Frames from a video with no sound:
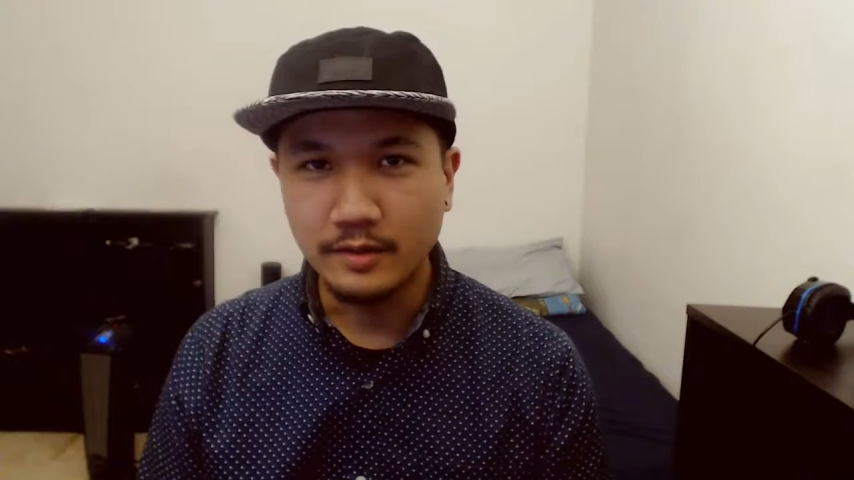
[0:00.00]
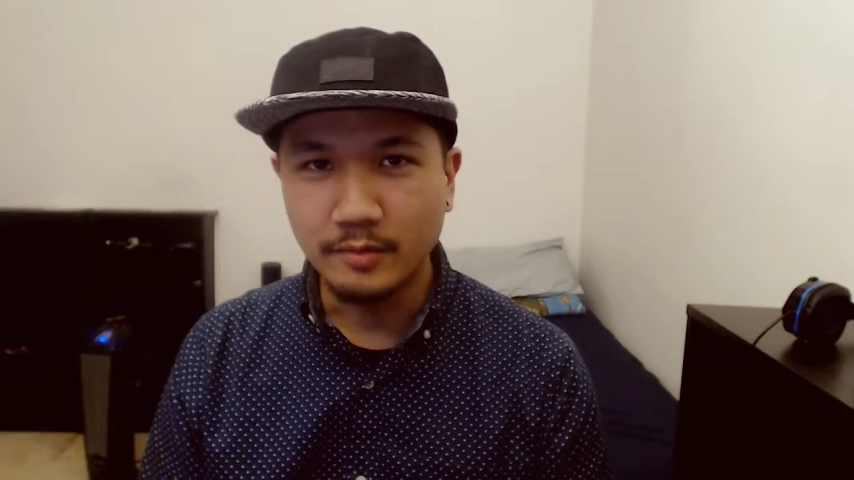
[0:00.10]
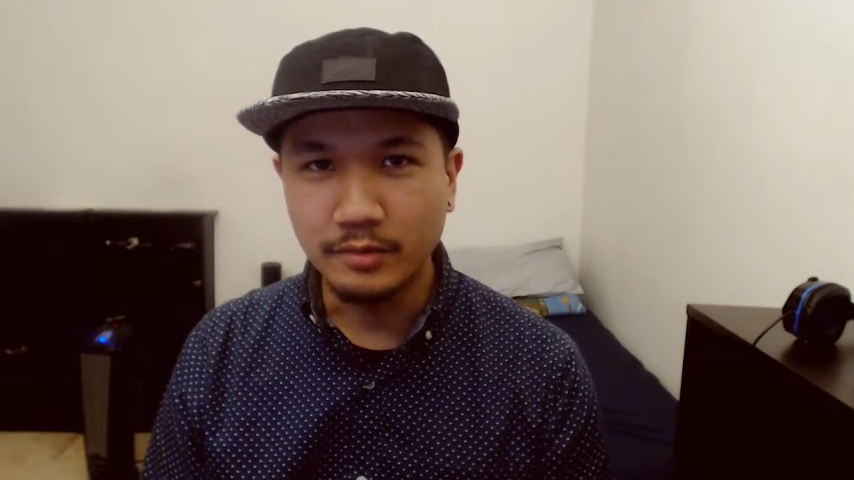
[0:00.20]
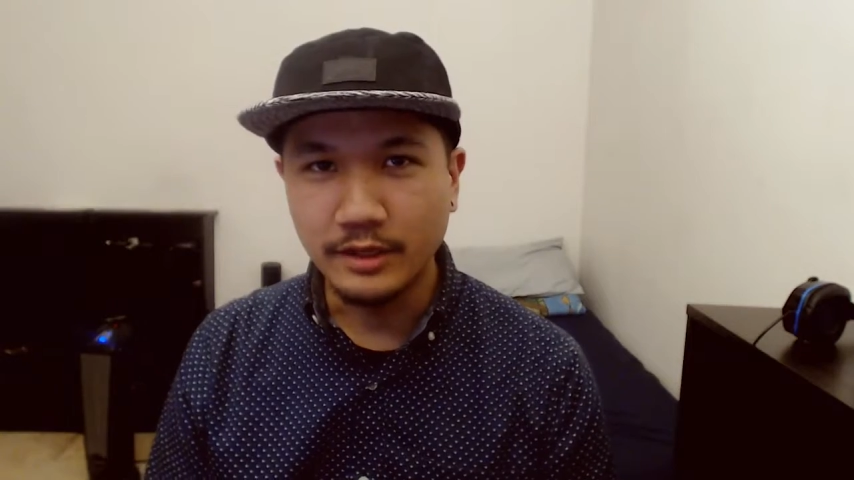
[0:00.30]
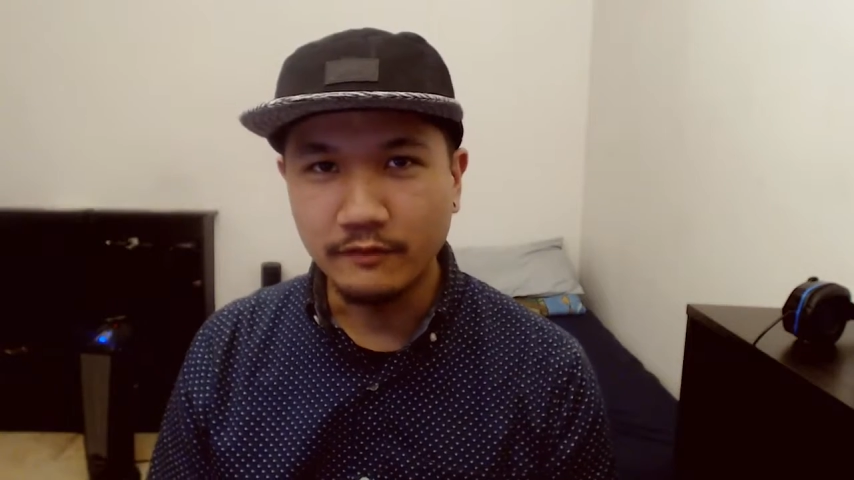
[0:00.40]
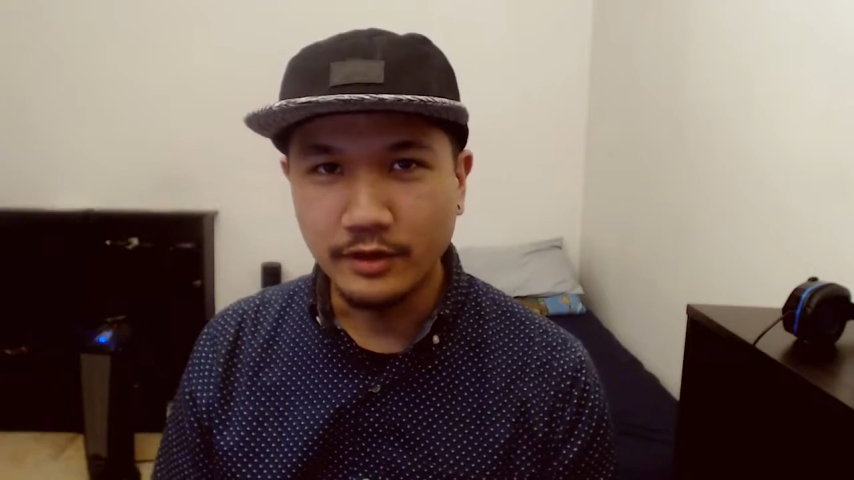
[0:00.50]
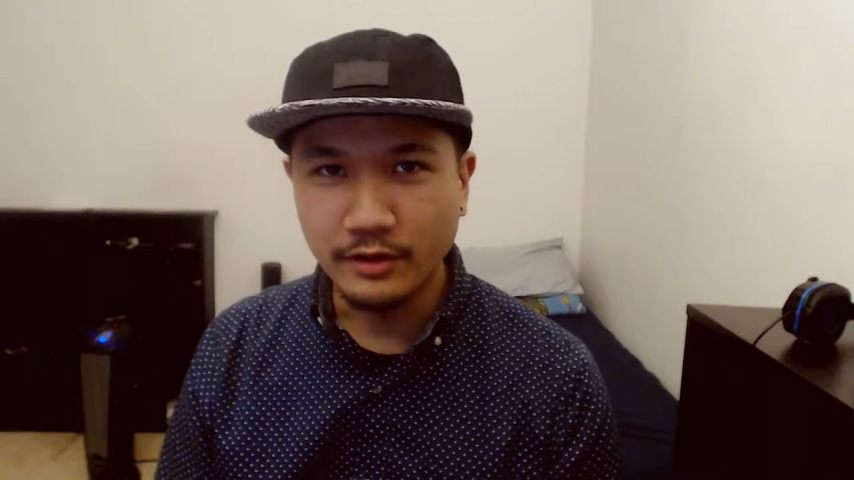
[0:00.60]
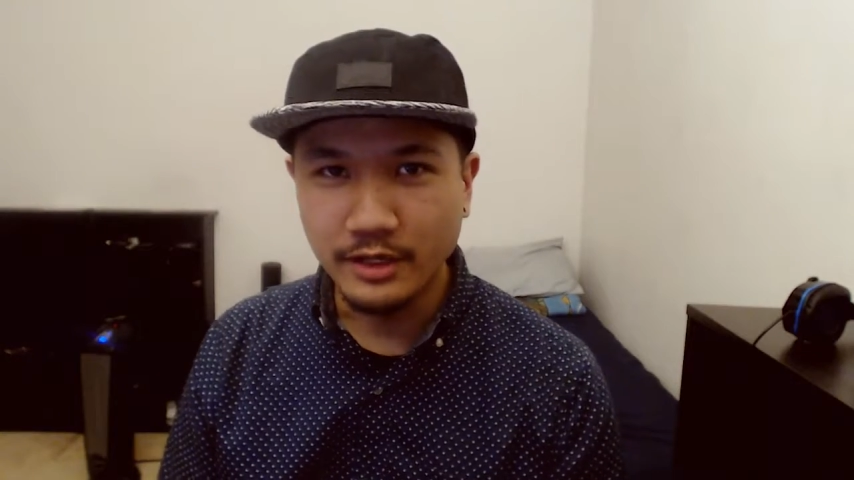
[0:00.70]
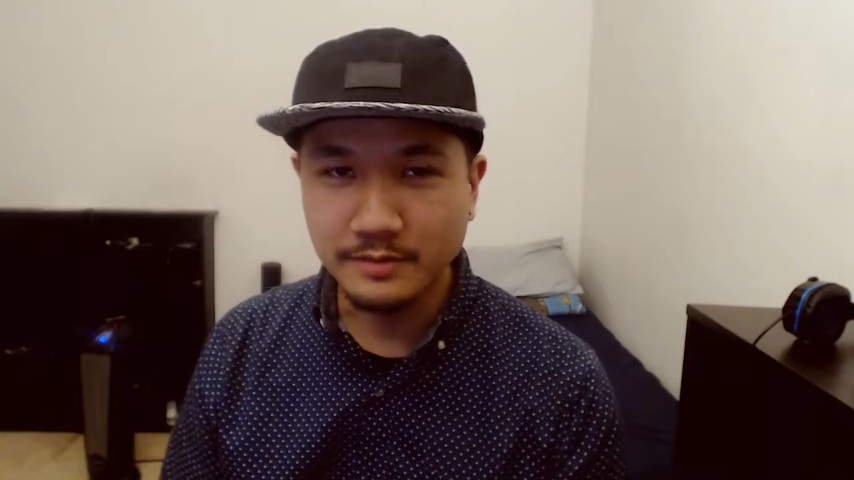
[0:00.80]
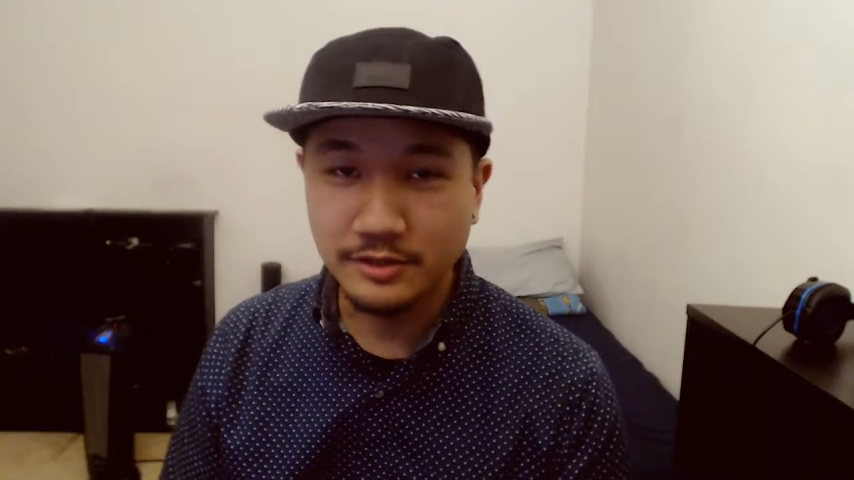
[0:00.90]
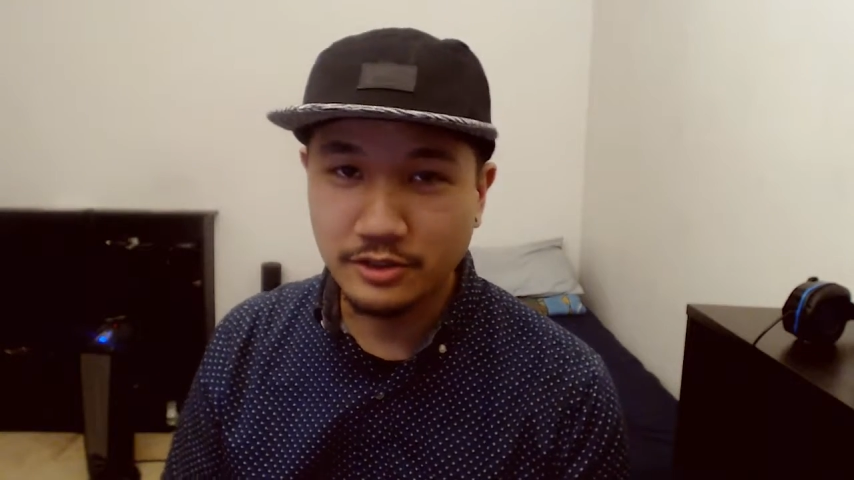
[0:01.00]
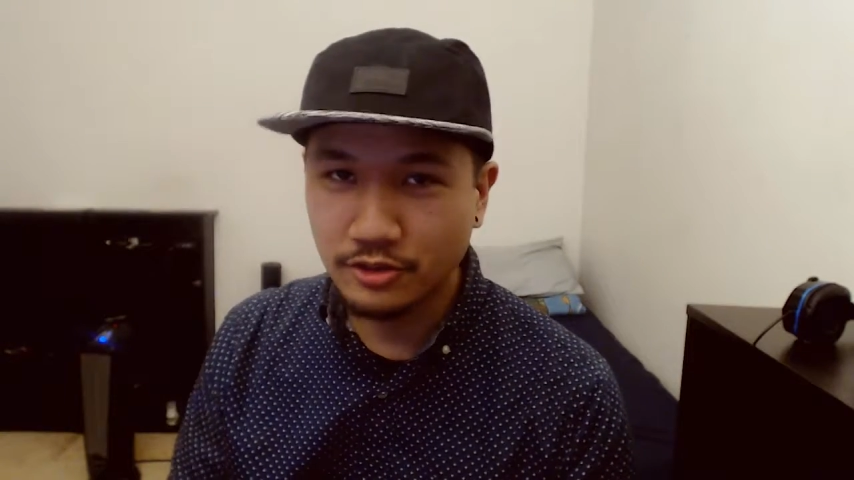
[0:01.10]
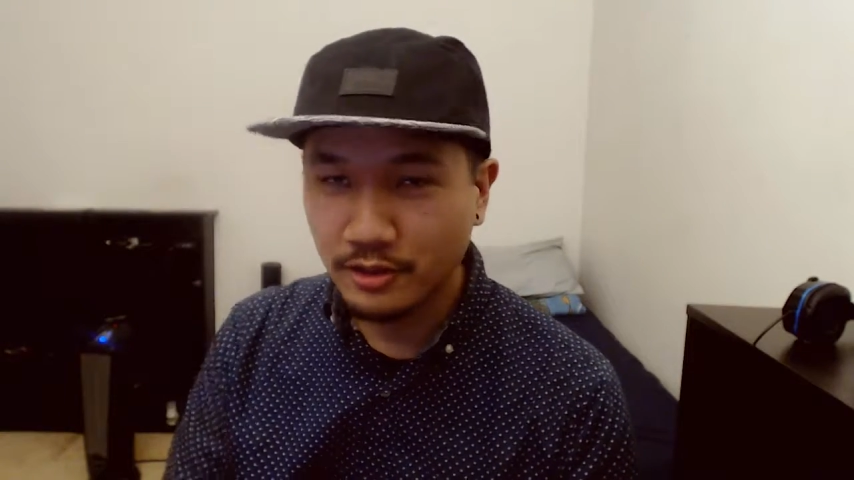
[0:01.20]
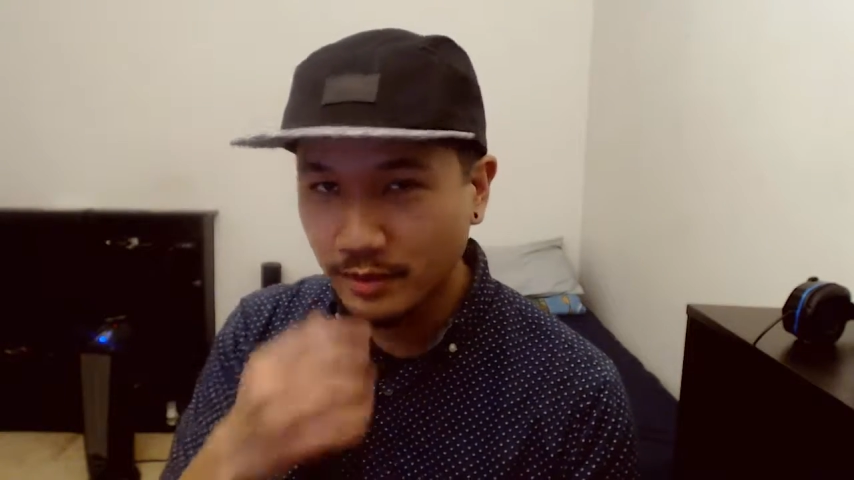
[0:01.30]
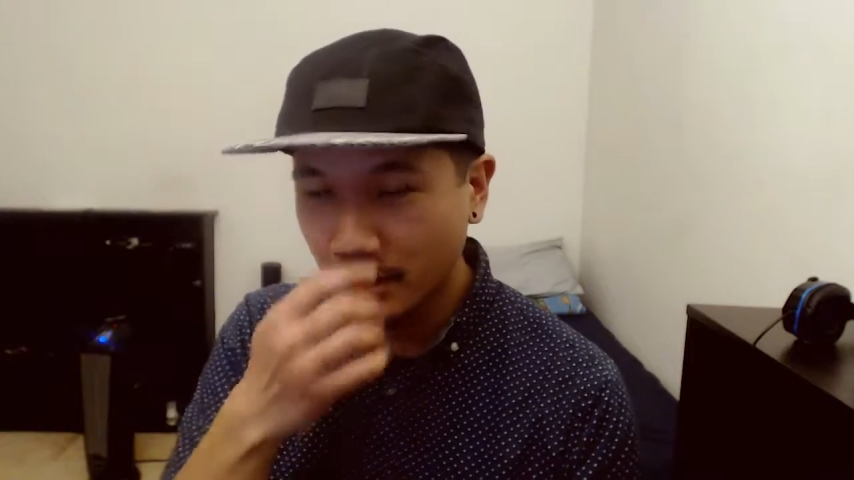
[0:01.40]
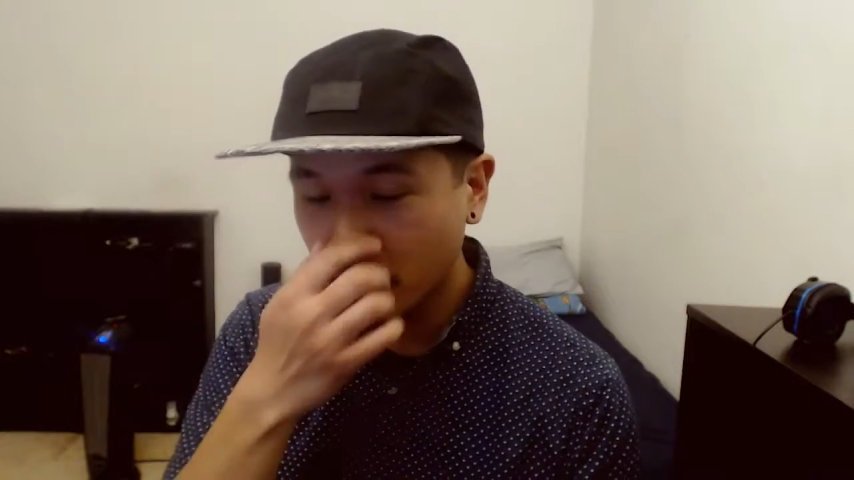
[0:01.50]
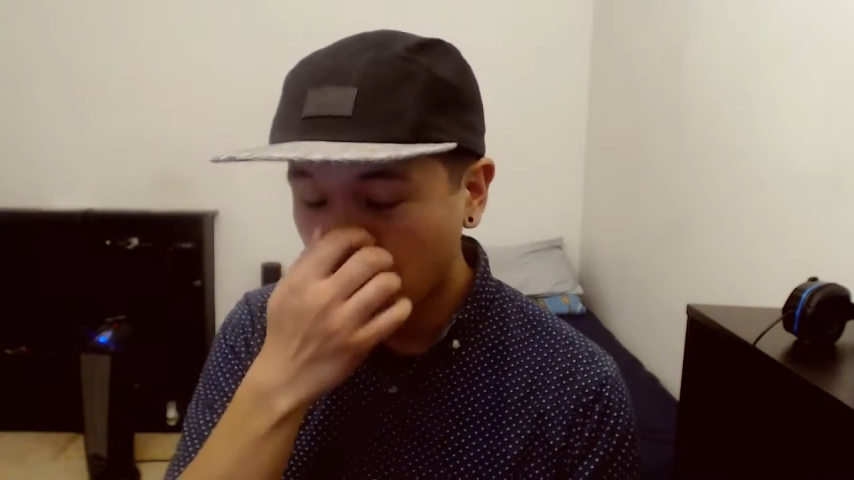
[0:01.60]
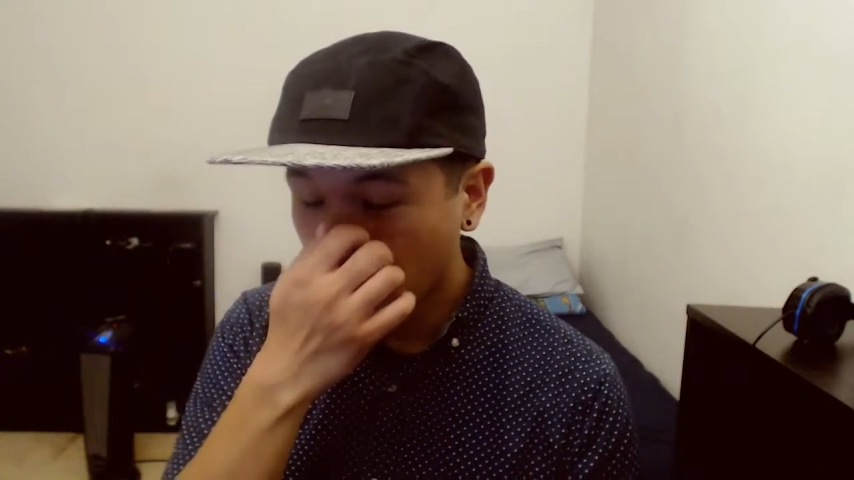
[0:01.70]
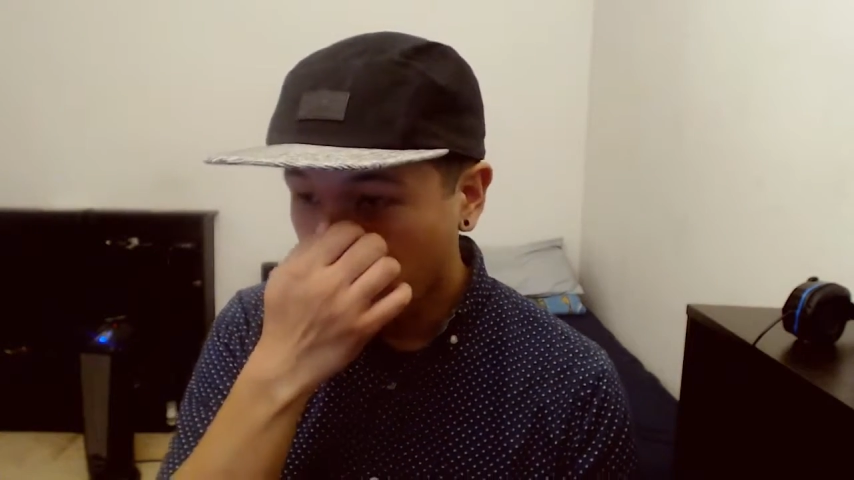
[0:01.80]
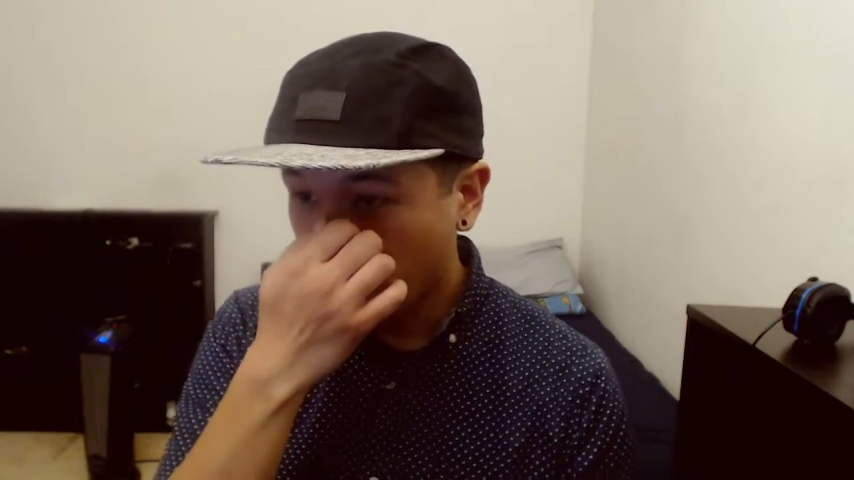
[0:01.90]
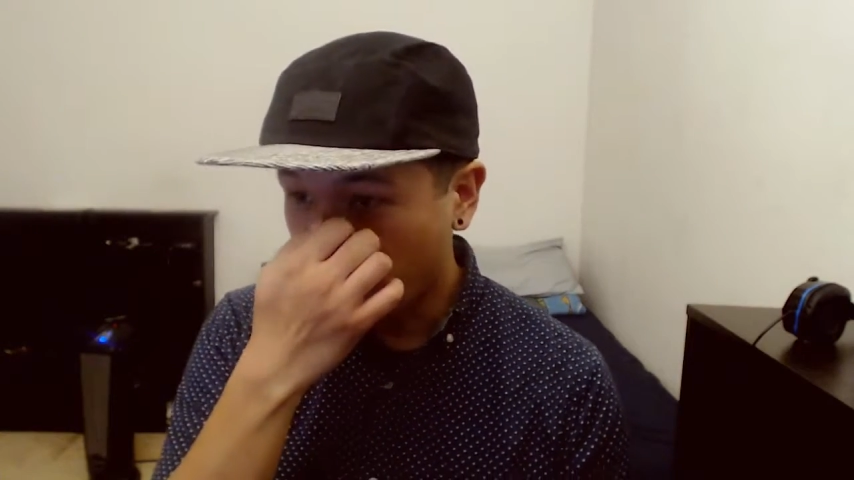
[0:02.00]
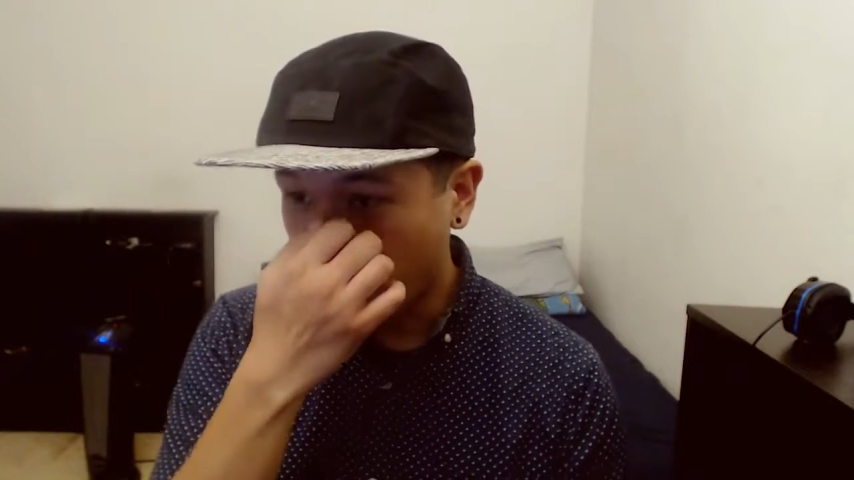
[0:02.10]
playing video games and streaming.